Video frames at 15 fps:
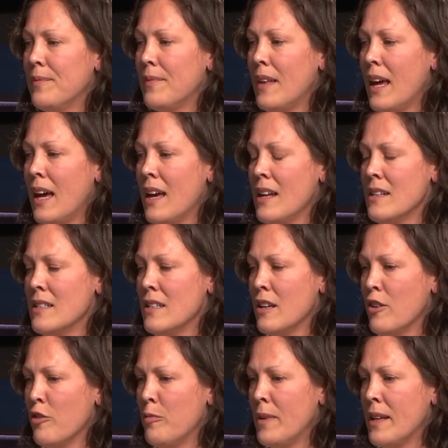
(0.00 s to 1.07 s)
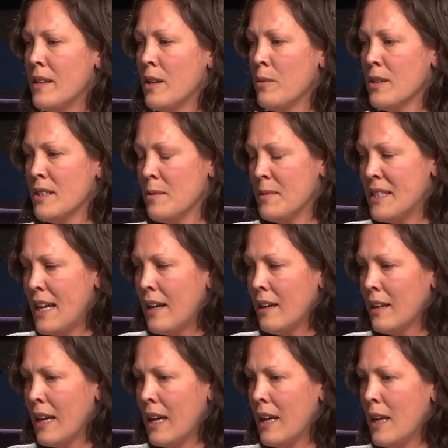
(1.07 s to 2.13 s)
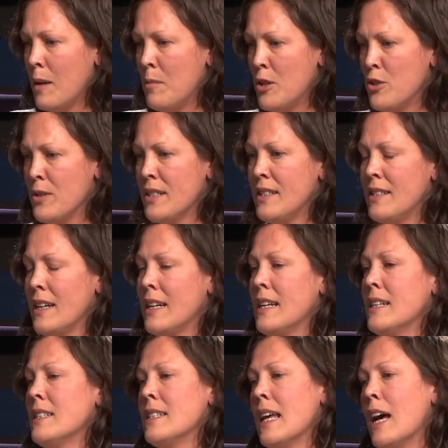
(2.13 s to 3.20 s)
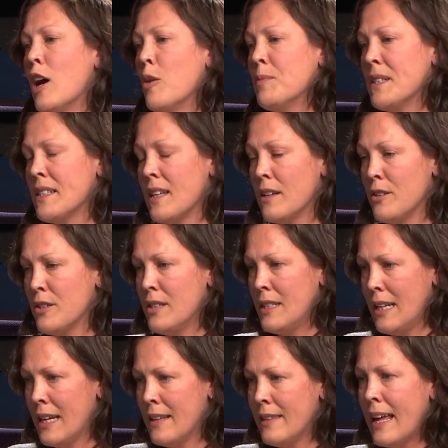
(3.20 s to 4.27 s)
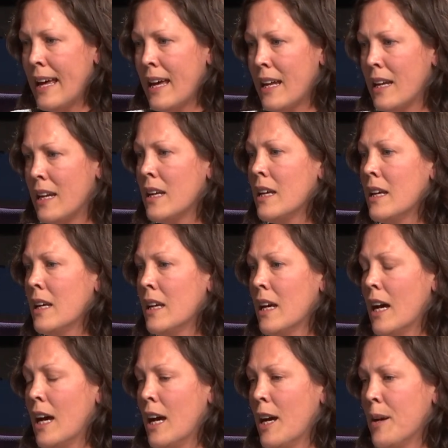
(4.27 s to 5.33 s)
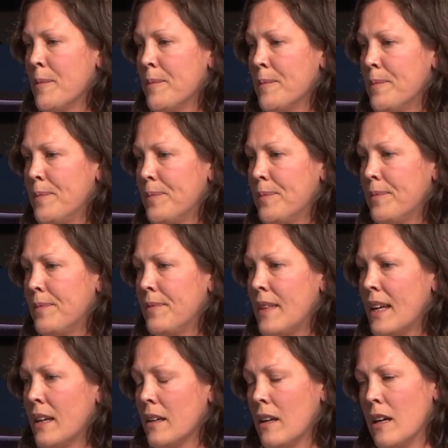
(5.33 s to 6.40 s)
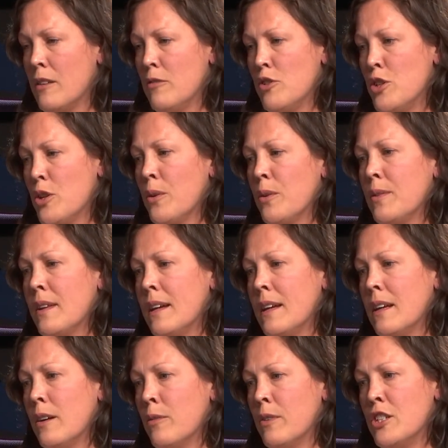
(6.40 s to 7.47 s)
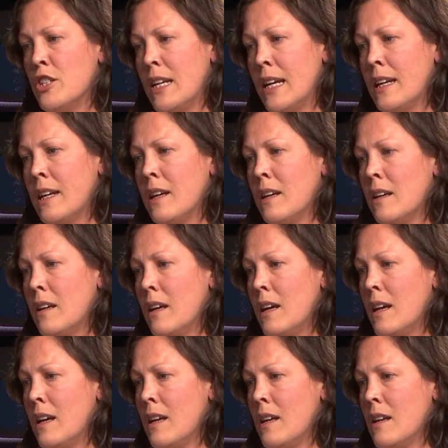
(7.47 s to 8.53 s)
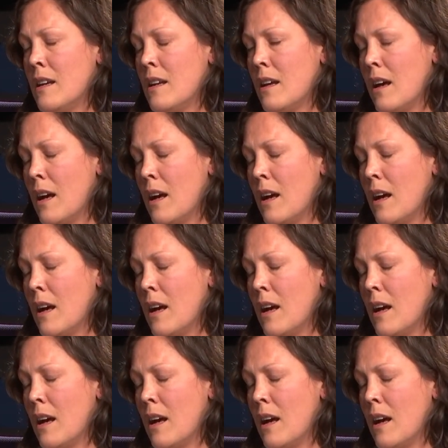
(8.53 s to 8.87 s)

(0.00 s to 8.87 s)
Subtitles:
And there were some satellite imagery studies that helped us understand that, that kind of showed that it originated in